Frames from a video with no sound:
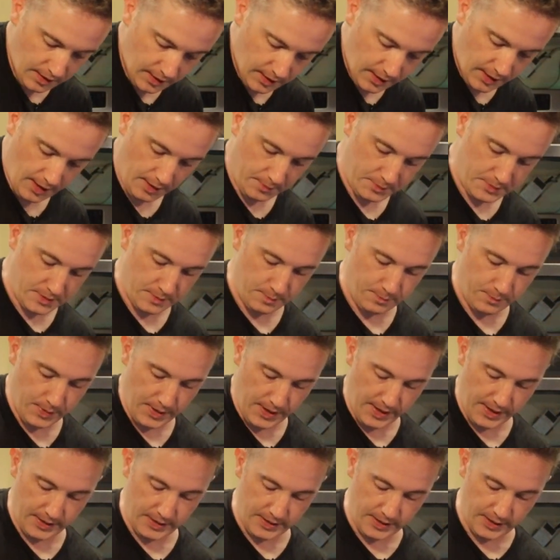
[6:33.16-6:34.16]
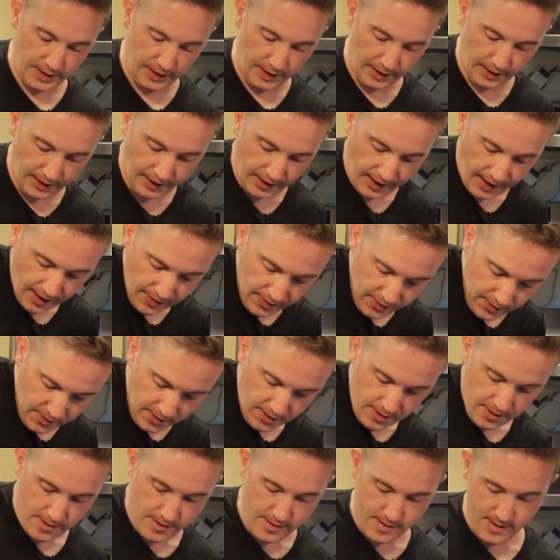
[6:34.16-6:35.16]
Helps it bind
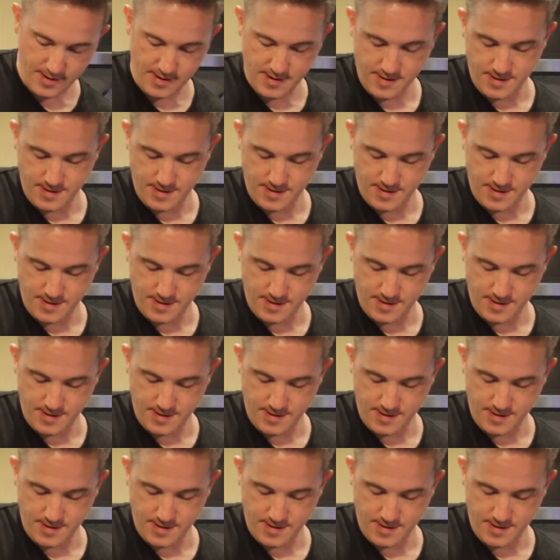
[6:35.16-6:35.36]
together